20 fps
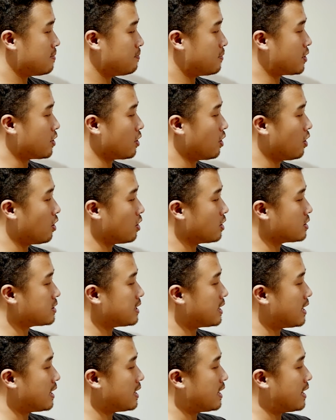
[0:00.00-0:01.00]
Because
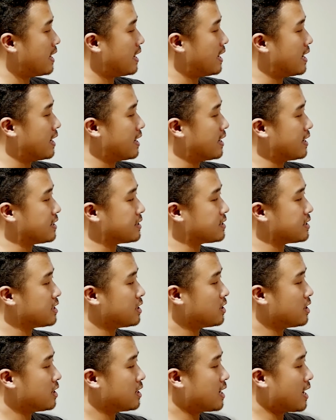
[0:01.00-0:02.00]
it is
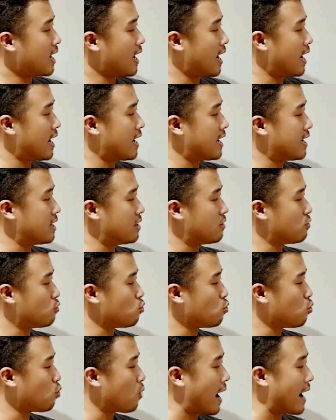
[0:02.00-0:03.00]
a
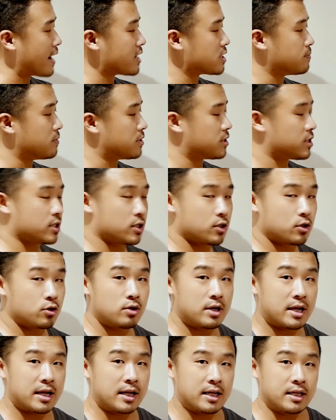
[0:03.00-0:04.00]
wax
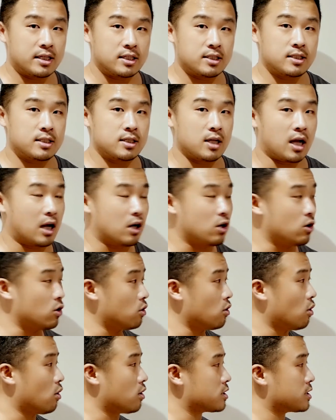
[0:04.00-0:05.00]
material, it is a
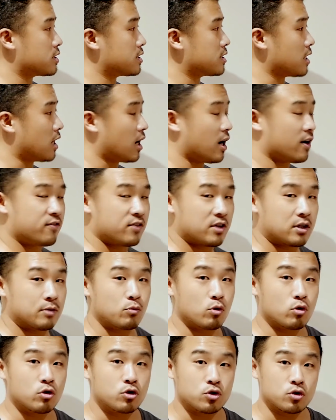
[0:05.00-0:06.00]
lot tougher and
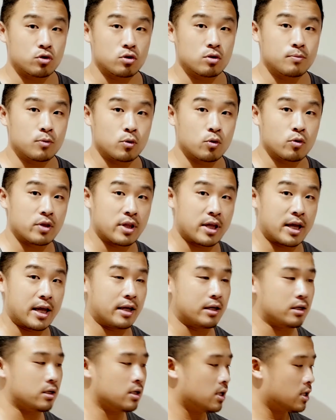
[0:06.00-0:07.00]
more durable
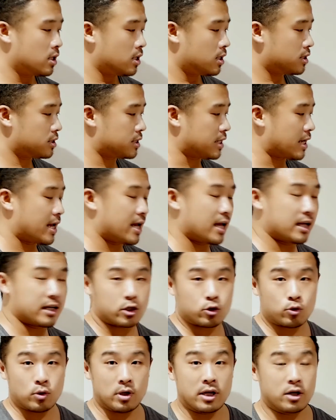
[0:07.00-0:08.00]
than, say, an
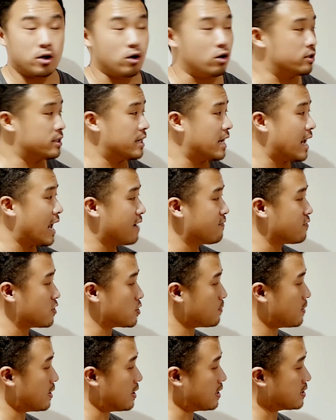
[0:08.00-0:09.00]
acrylic on
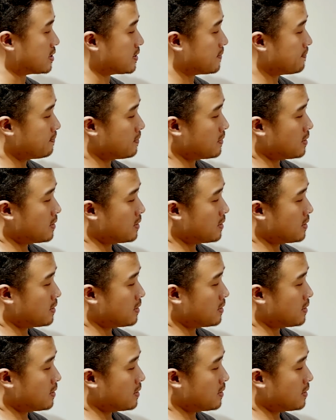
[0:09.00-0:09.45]
canvas piece.